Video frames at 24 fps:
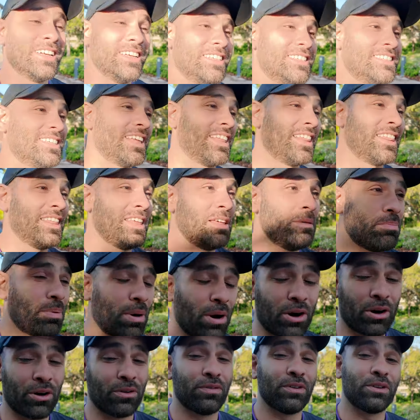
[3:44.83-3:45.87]
is the
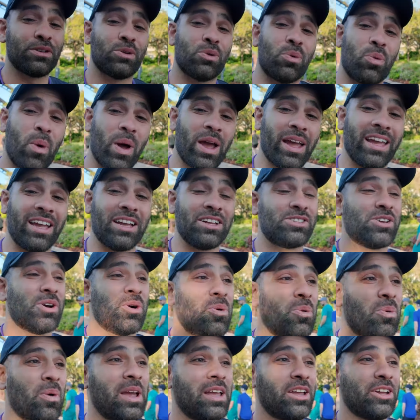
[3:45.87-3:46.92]
perfect way to
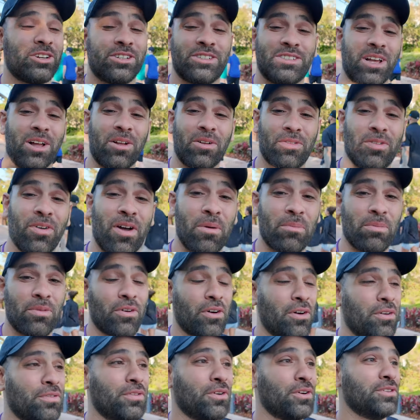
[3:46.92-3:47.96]
wake yourself up
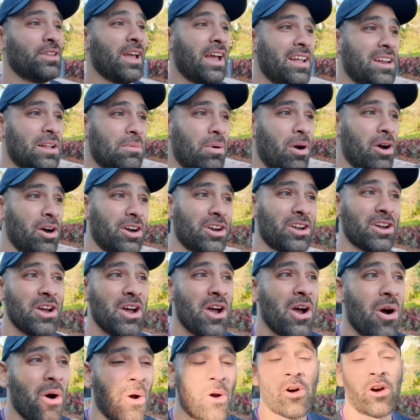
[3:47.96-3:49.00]
for a full day in the park,
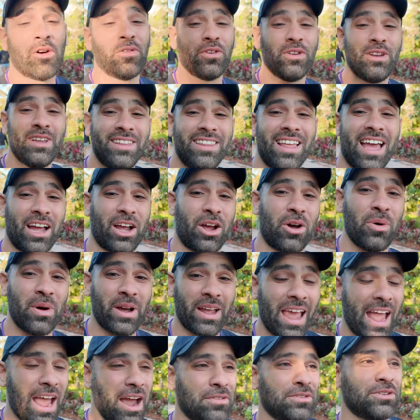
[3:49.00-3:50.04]
or if you need that
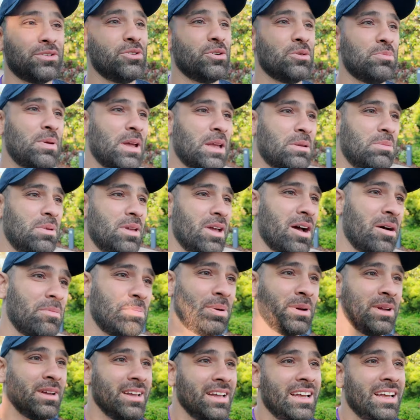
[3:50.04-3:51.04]
quick afternoon pick-me-up.